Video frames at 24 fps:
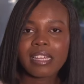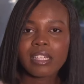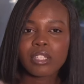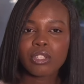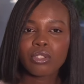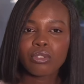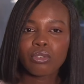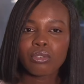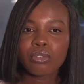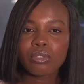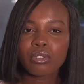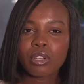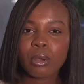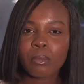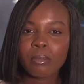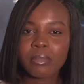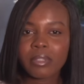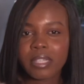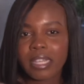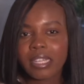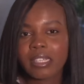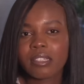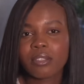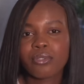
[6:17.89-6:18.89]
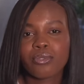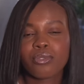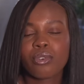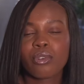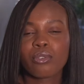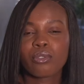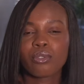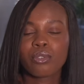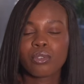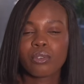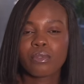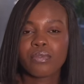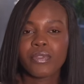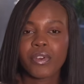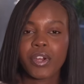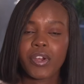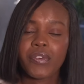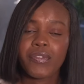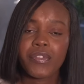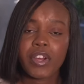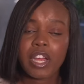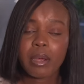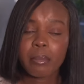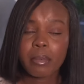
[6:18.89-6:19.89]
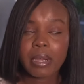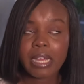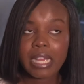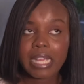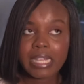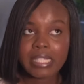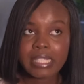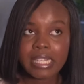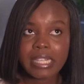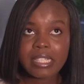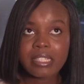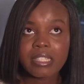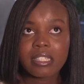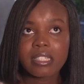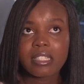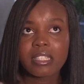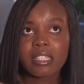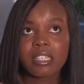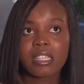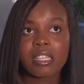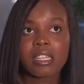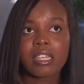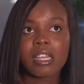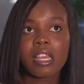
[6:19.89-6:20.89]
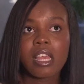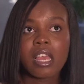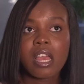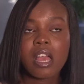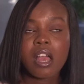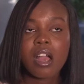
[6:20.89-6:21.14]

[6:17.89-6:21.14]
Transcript: It took some days to also verify my identity.